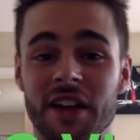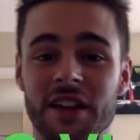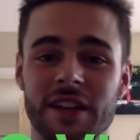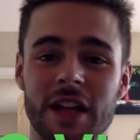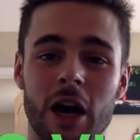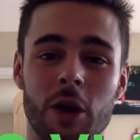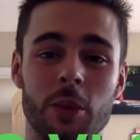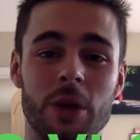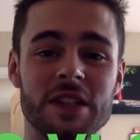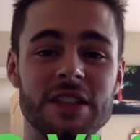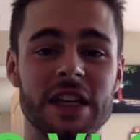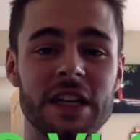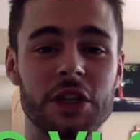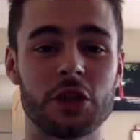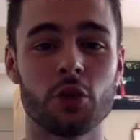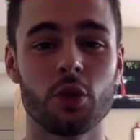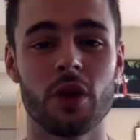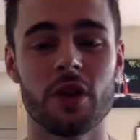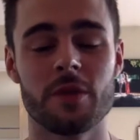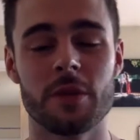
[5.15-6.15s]
Now I'm going to take you
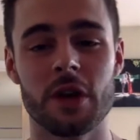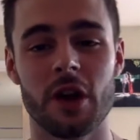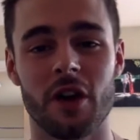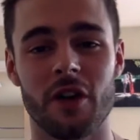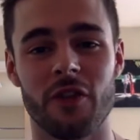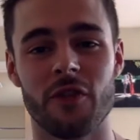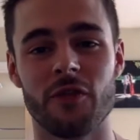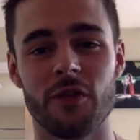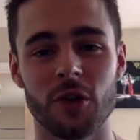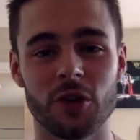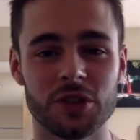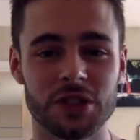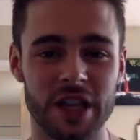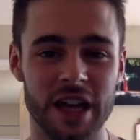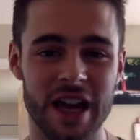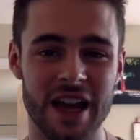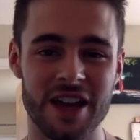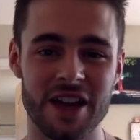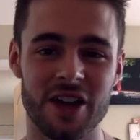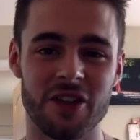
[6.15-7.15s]
with me on a full
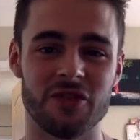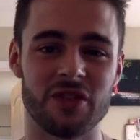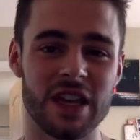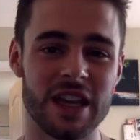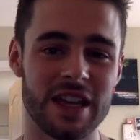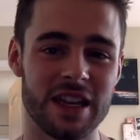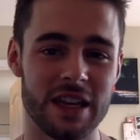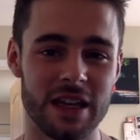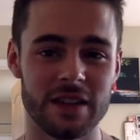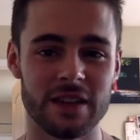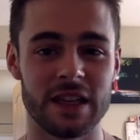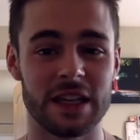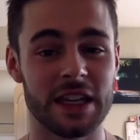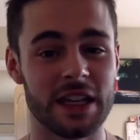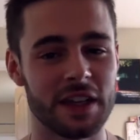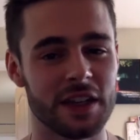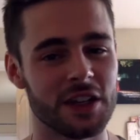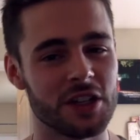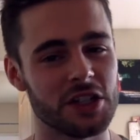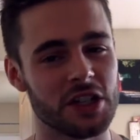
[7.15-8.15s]
day of eating the
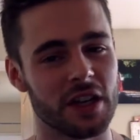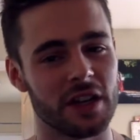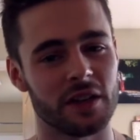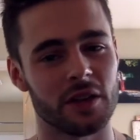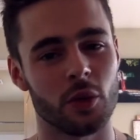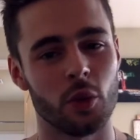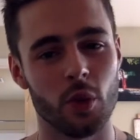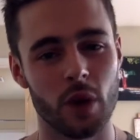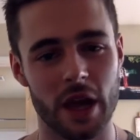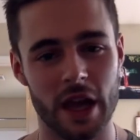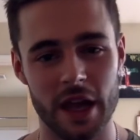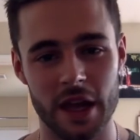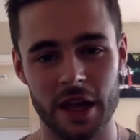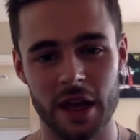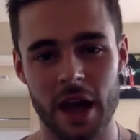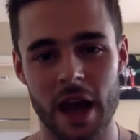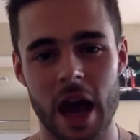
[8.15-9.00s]
ketogenic way.